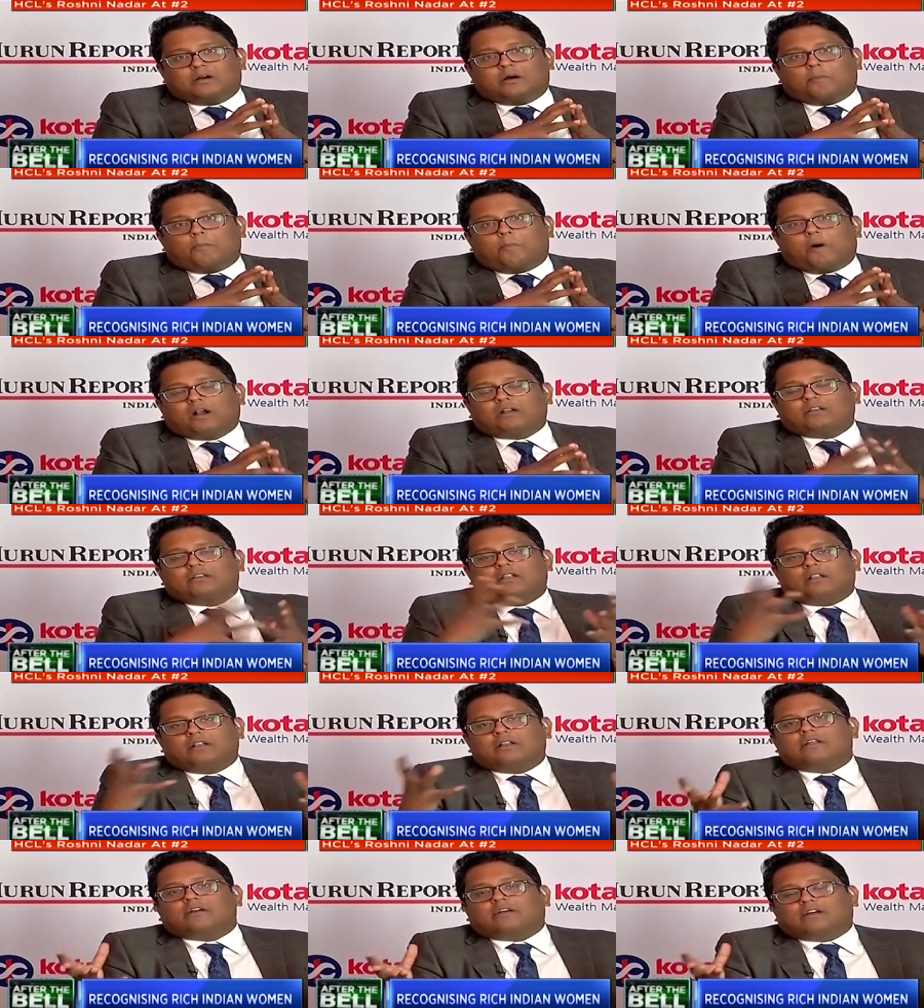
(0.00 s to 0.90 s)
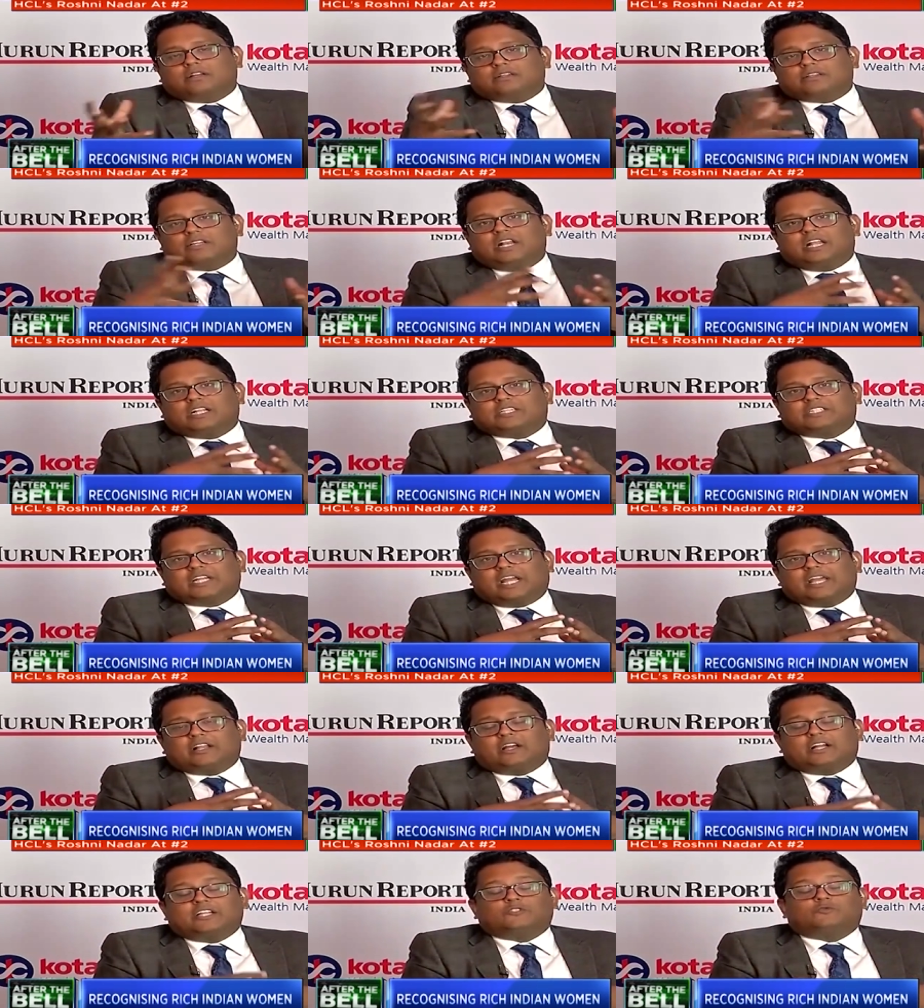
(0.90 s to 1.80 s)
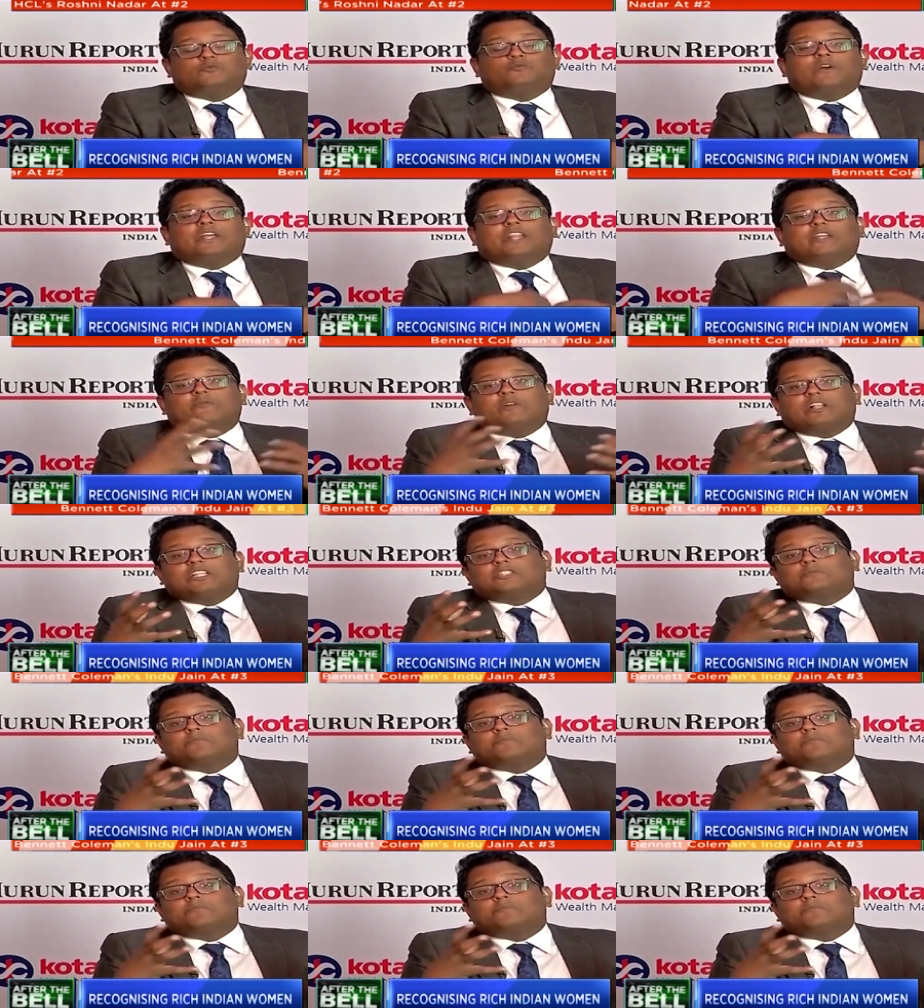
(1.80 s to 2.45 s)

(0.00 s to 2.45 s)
But in a country like China, it's very well